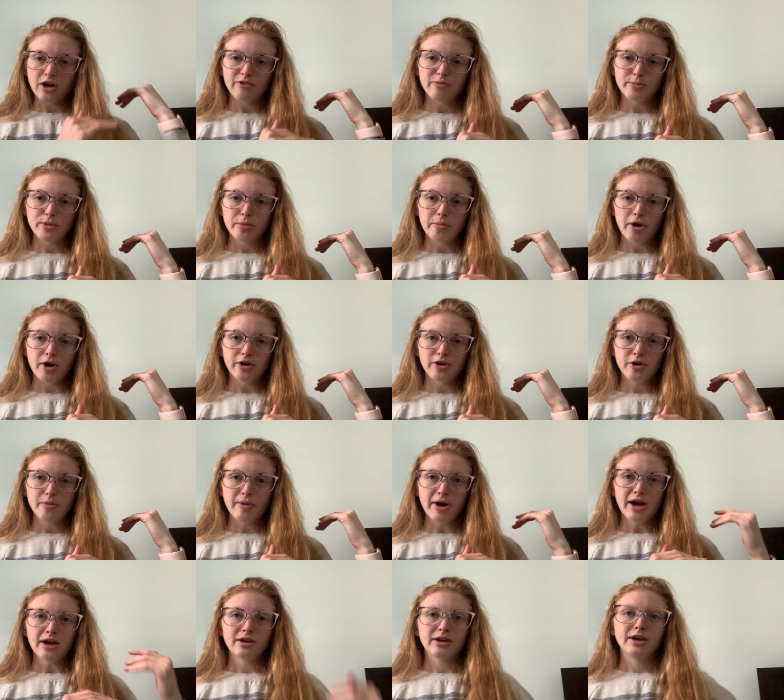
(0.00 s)
upper part of your
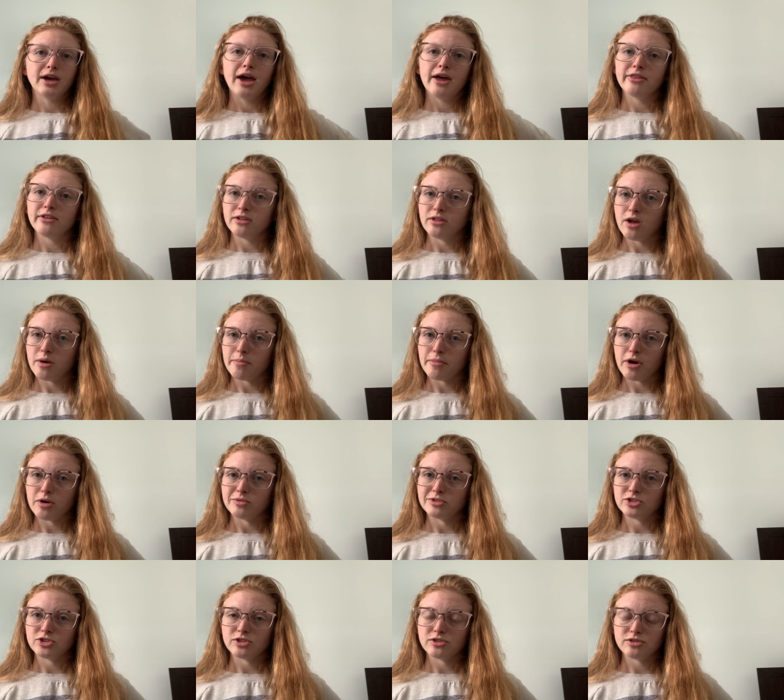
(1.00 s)
back, and the lumbar,
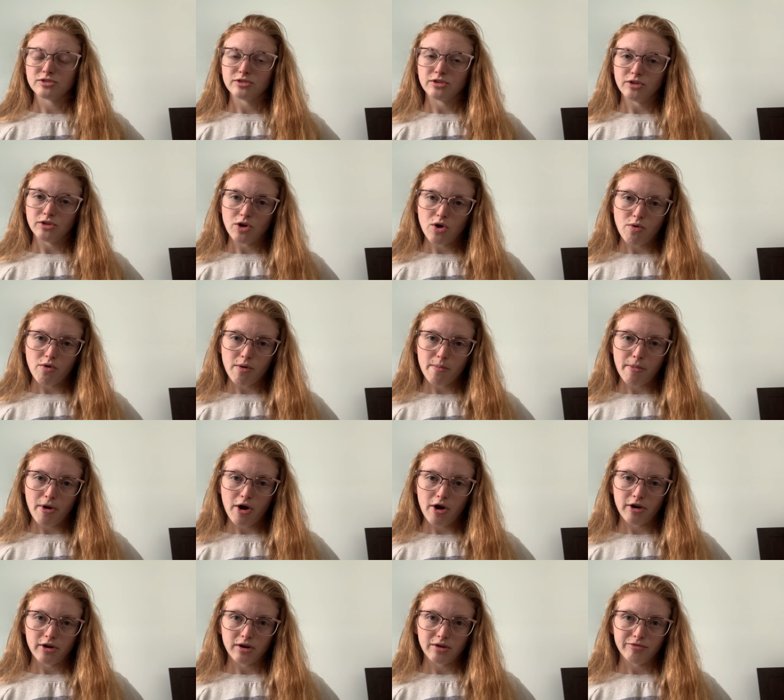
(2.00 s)
which is the lower
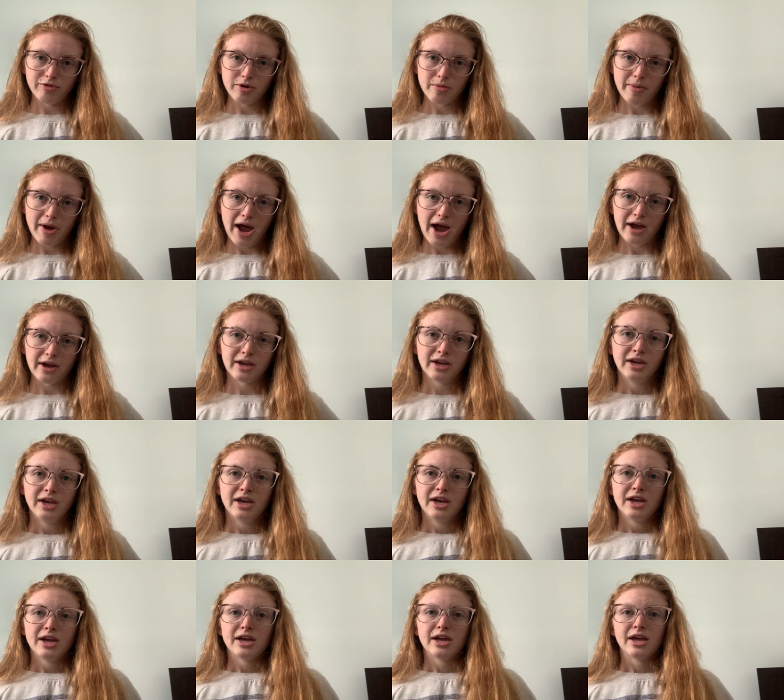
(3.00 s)
part of your back.
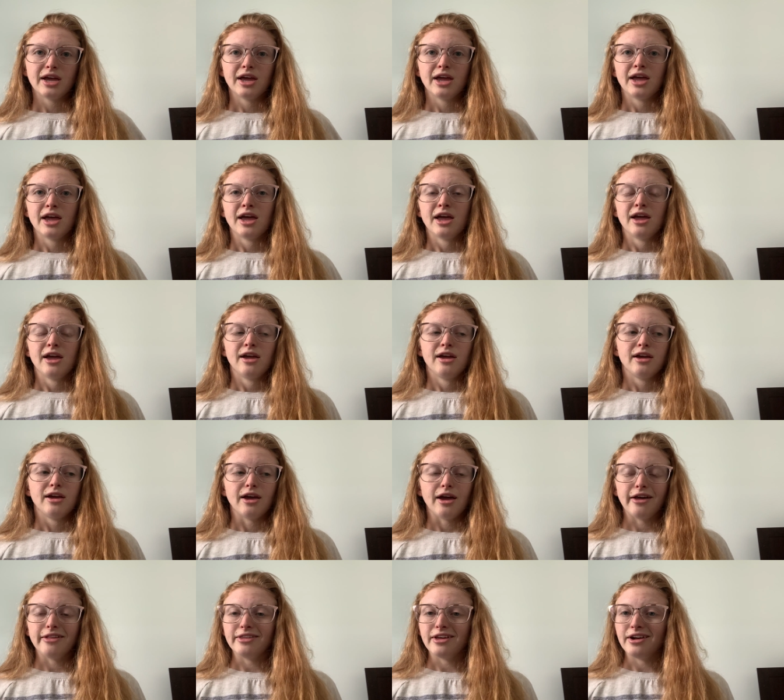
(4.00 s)

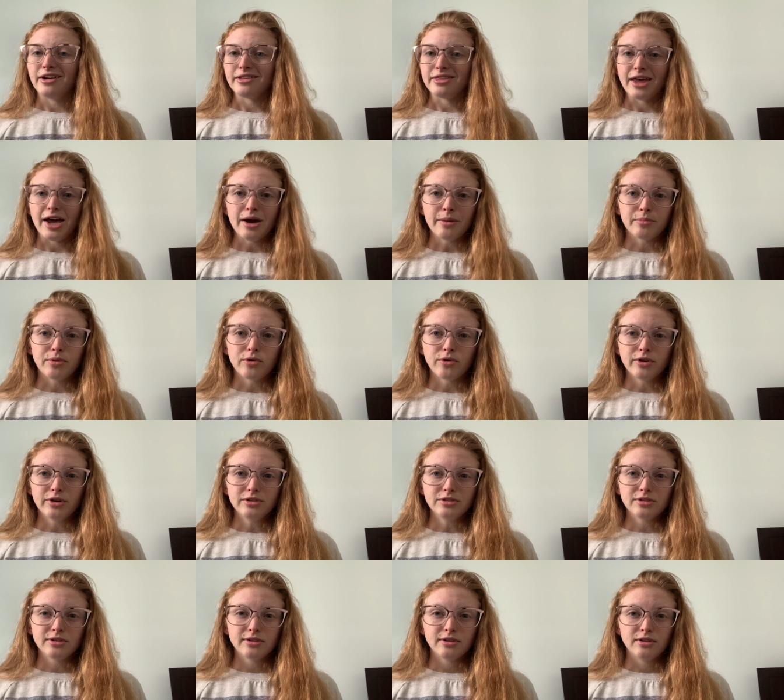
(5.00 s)
And then at that
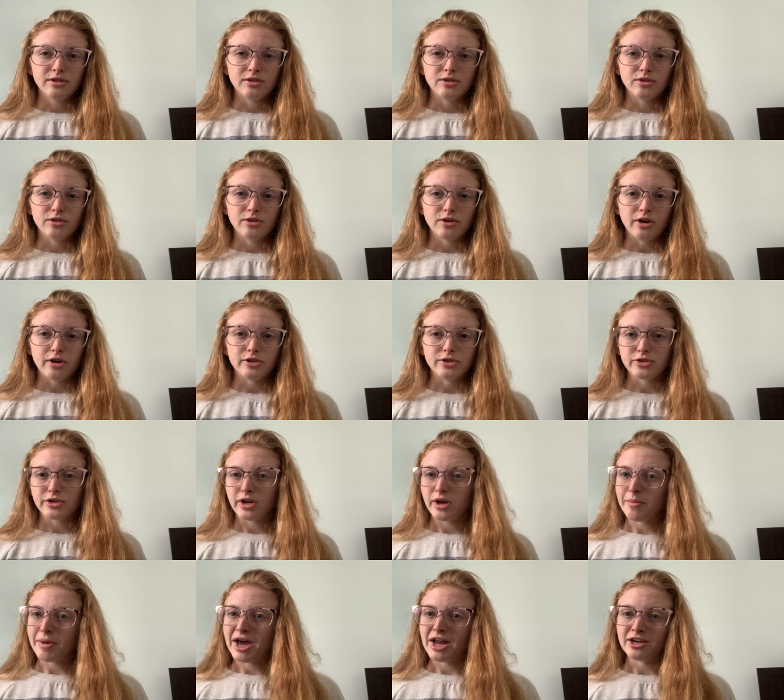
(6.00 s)
point, you're
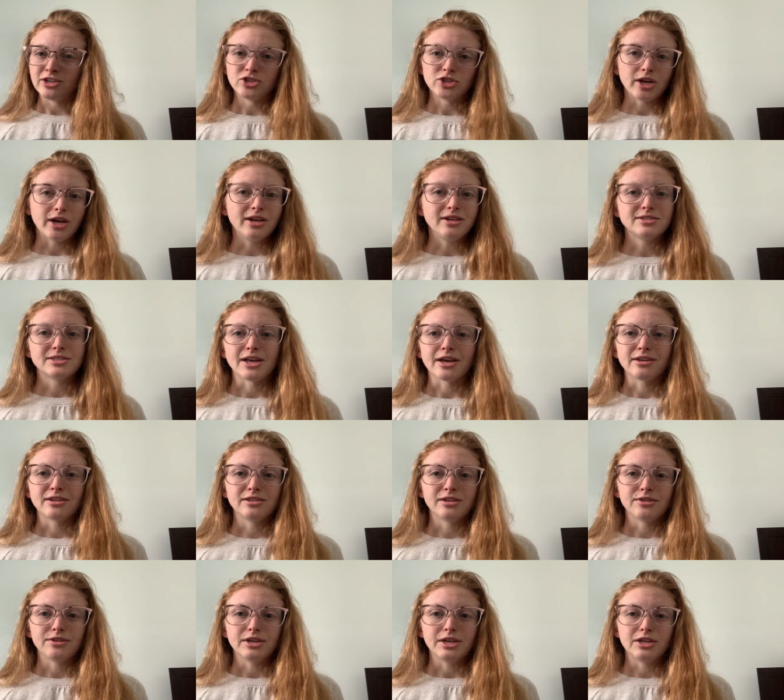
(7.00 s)
gonna manage any
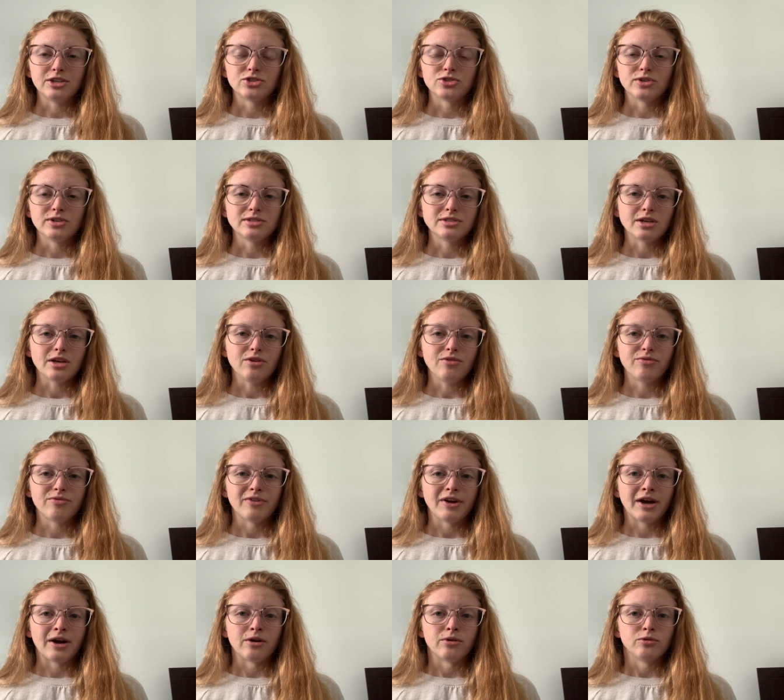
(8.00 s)
secondary injuries that you
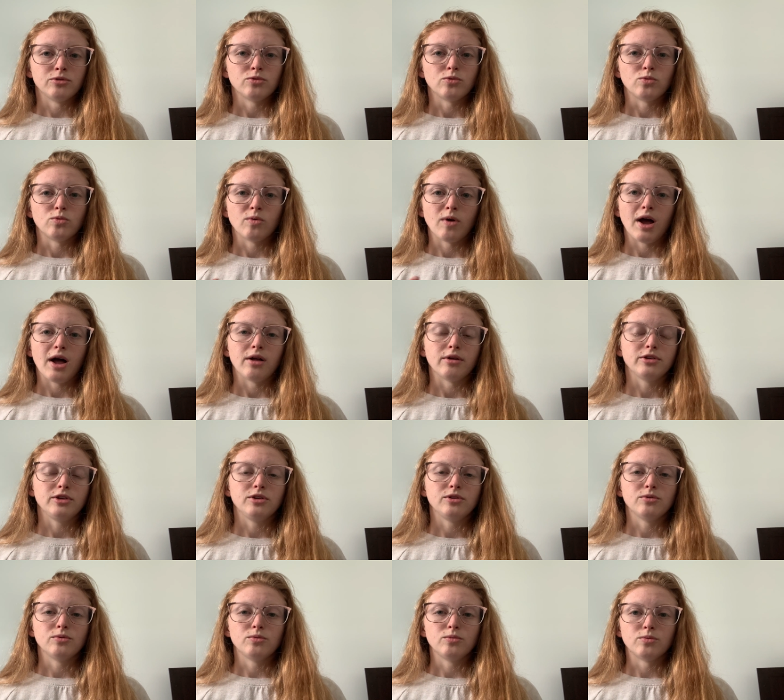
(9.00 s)
found while
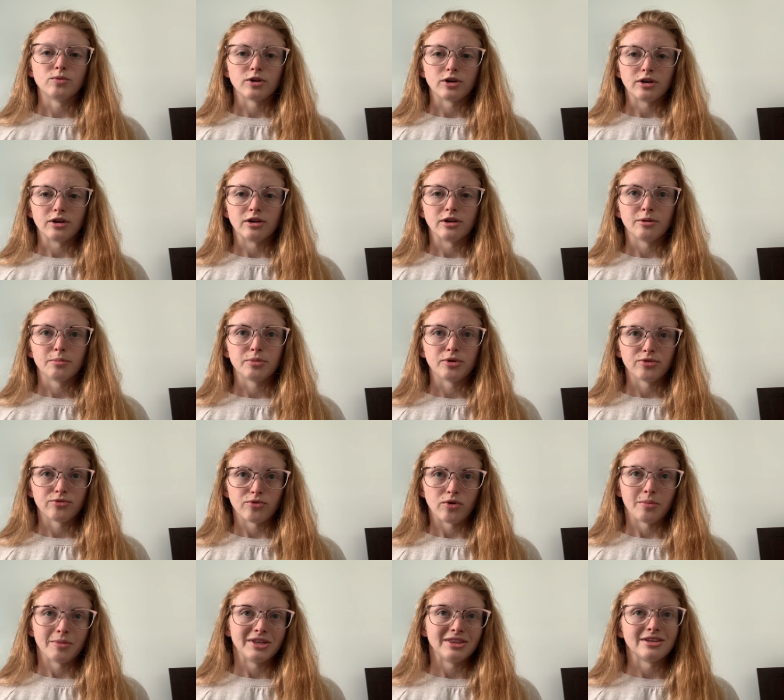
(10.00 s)
you were
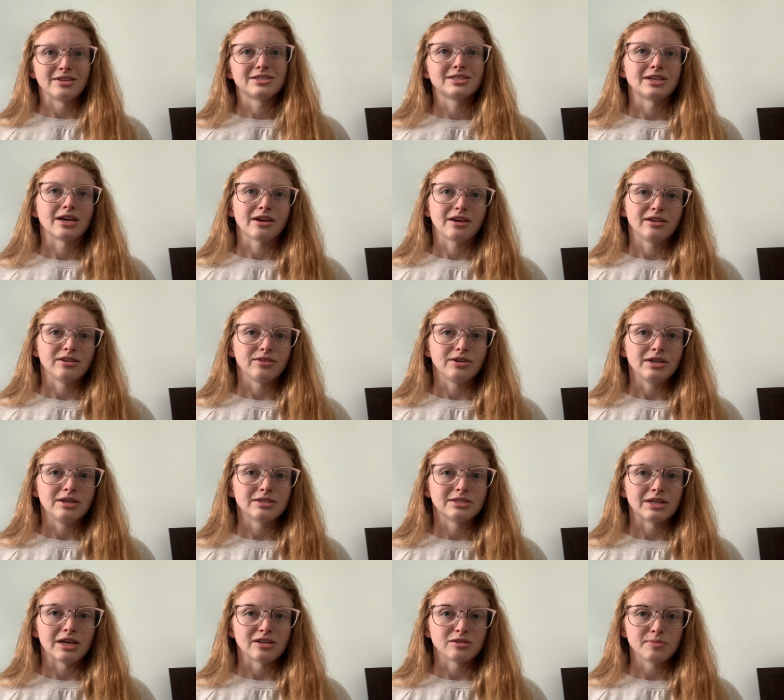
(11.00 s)
performing this secondary
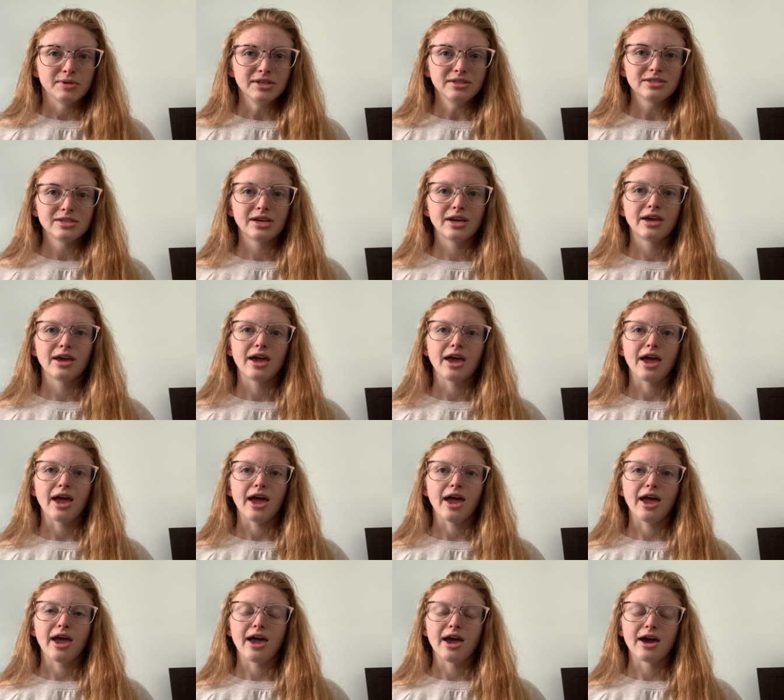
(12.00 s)
assessment.
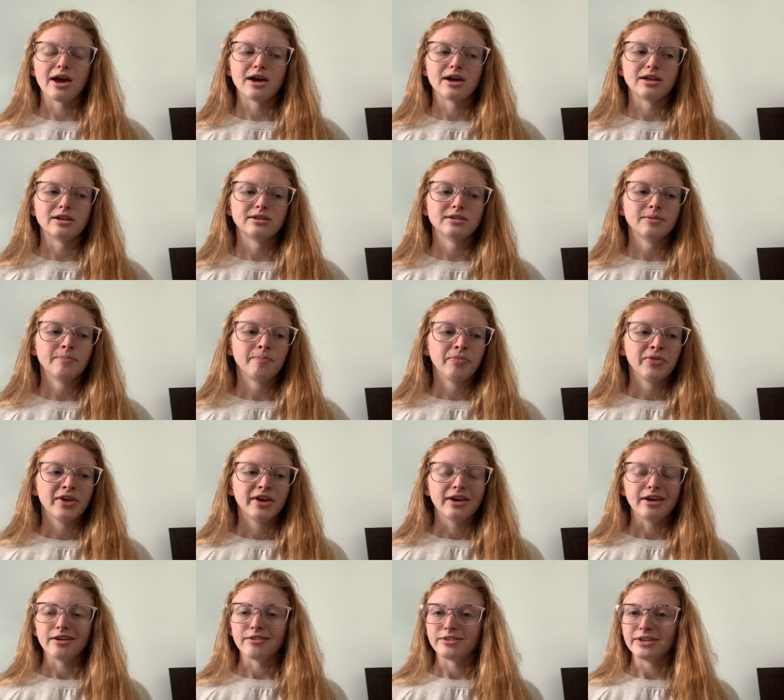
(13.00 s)
And
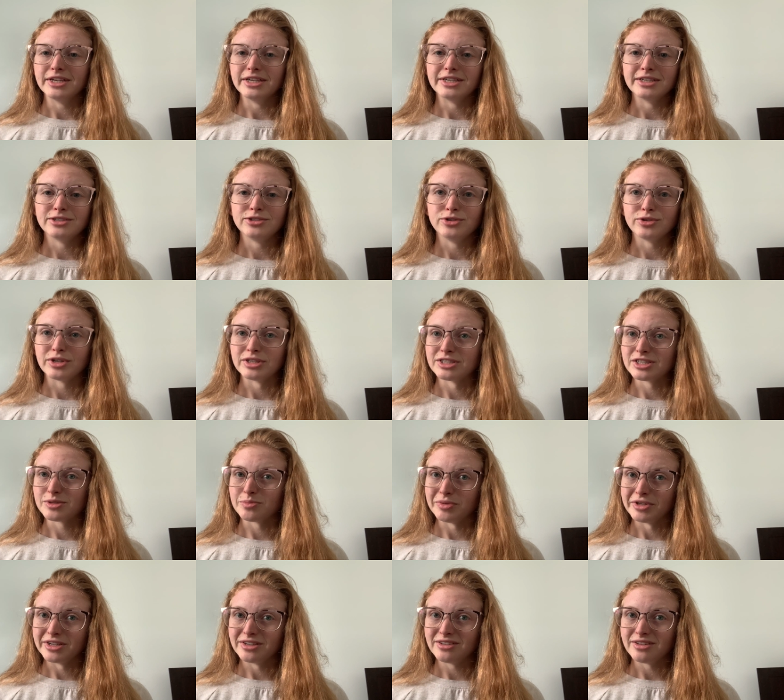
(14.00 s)
if needed, you can
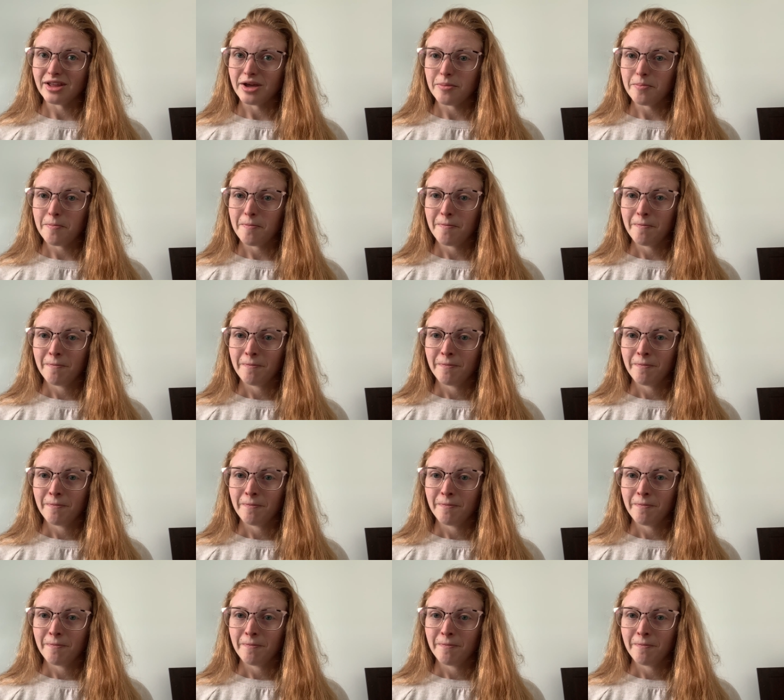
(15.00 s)
splint them.